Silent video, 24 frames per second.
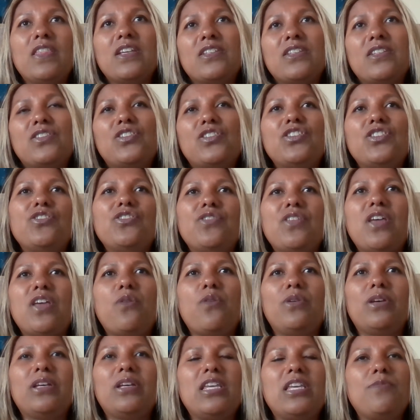things to do
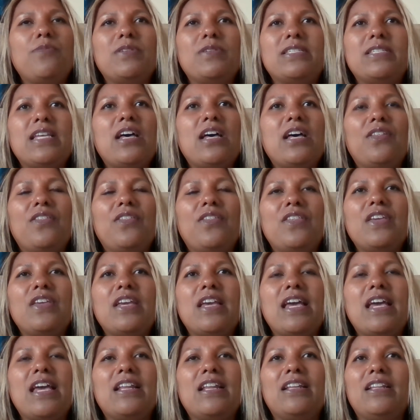that will keep us
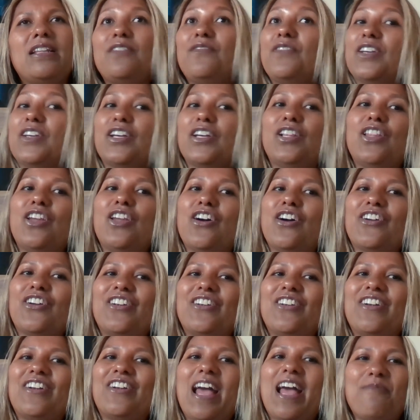healthy and living a
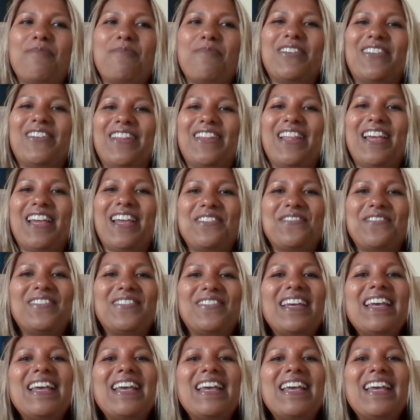longer, happier life.